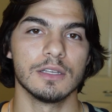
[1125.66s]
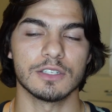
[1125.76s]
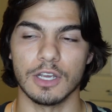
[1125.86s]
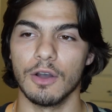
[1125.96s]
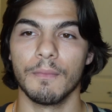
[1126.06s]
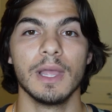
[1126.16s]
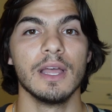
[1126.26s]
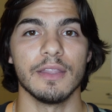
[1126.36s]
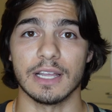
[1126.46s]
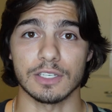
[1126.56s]
So
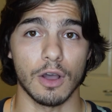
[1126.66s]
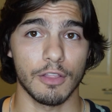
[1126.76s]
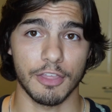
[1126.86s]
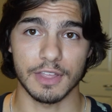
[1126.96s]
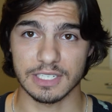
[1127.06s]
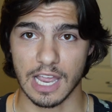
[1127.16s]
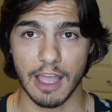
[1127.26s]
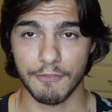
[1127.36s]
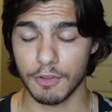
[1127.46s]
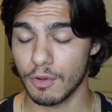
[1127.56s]
that's all the things I
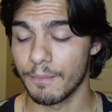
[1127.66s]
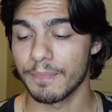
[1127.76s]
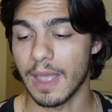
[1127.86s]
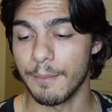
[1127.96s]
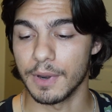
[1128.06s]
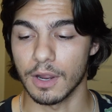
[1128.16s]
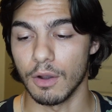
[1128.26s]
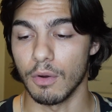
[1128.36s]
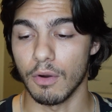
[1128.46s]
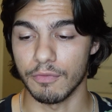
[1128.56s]
have for you. I'm going to
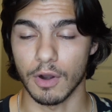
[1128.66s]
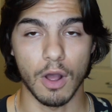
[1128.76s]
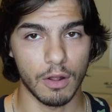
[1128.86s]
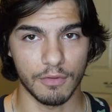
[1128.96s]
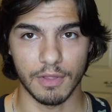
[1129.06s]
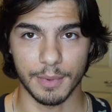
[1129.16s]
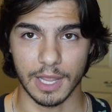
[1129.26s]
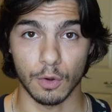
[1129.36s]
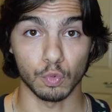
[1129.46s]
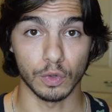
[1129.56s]
go over all of them
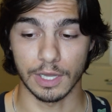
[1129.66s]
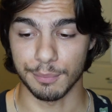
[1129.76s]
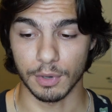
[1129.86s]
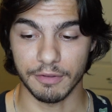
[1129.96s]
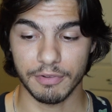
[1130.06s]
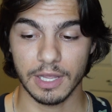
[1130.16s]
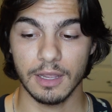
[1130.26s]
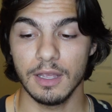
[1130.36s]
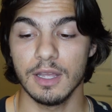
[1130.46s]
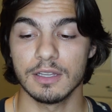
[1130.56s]
again really briefly.
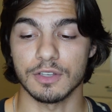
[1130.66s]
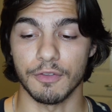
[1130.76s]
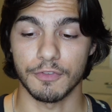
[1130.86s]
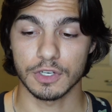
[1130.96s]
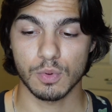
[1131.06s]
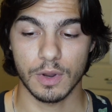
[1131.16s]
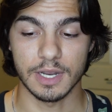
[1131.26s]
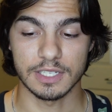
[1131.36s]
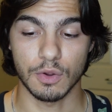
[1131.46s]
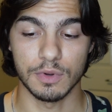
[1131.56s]
So the first one
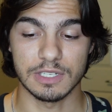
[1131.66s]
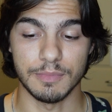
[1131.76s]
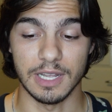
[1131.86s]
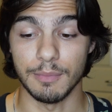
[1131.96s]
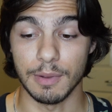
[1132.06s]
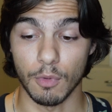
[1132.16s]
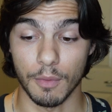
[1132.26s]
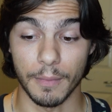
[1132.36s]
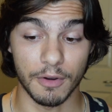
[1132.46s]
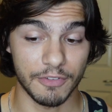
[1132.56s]
is going to be more
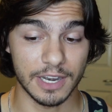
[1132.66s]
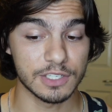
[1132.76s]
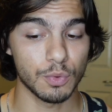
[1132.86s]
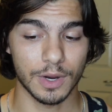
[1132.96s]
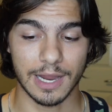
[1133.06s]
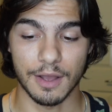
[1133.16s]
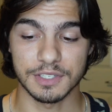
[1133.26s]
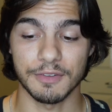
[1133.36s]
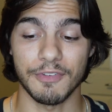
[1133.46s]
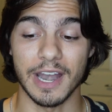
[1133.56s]
motivated to work out,
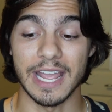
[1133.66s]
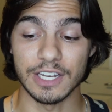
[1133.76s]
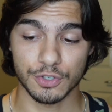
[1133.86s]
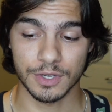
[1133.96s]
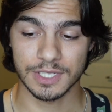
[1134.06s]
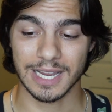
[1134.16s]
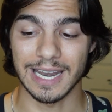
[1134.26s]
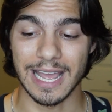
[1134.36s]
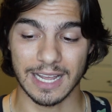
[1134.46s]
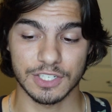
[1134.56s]
is to find intrinsic and
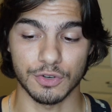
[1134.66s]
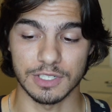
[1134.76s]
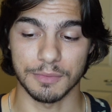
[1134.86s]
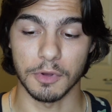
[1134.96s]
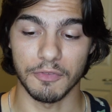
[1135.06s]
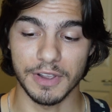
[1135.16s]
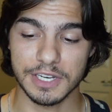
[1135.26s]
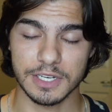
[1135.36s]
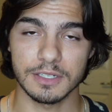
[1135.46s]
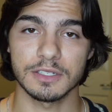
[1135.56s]
extrinsic
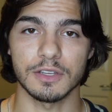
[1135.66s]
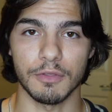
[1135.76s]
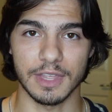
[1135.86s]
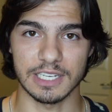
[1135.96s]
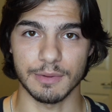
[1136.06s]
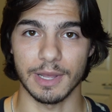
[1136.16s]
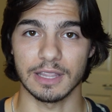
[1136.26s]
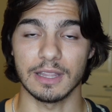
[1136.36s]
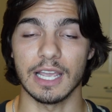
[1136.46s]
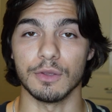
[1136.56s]
motivation. So things
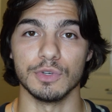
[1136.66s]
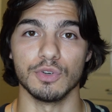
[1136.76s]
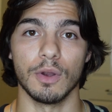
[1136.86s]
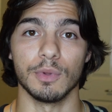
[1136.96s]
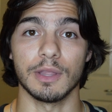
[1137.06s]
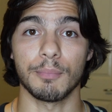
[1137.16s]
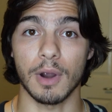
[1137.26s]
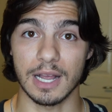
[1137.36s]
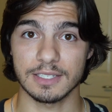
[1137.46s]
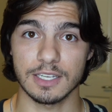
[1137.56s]
about that you enjoy with the
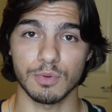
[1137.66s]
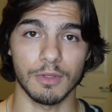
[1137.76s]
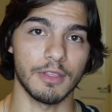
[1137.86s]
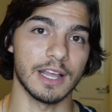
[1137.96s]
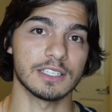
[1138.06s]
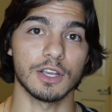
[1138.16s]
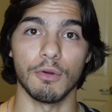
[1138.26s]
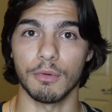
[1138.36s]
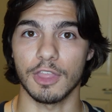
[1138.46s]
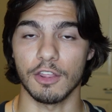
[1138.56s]
process, whether that's
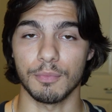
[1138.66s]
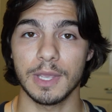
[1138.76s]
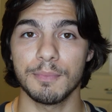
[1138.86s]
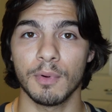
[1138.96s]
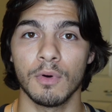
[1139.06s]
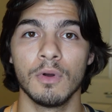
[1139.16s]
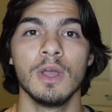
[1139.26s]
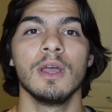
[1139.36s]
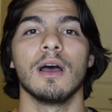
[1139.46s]
going with other people,